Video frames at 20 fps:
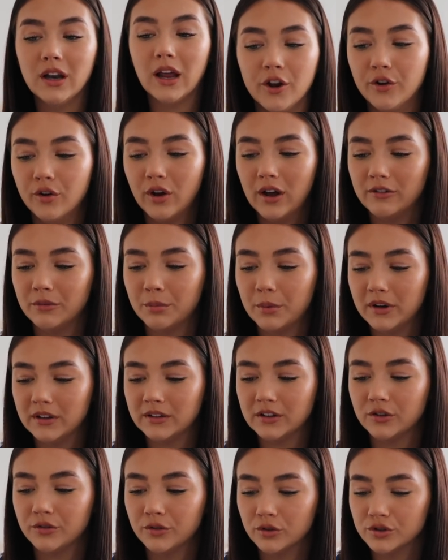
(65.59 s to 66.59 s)
I know not everybody is
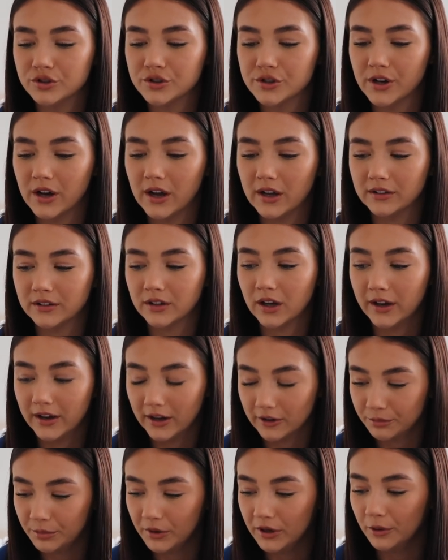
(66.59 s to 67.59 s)
as fortunate as I
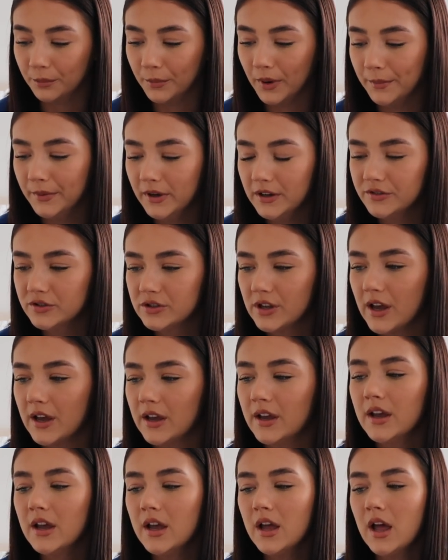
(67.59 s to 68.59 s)
have been on my
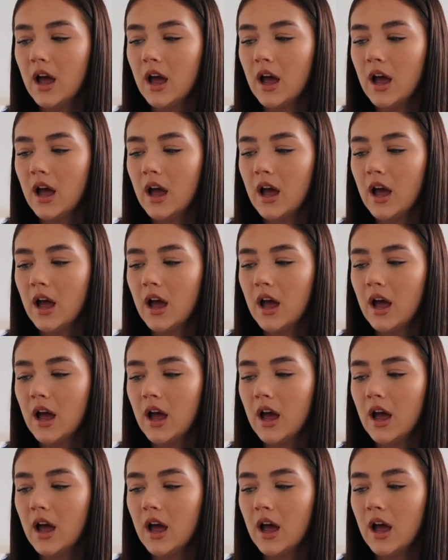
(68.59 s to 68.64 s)
birthday,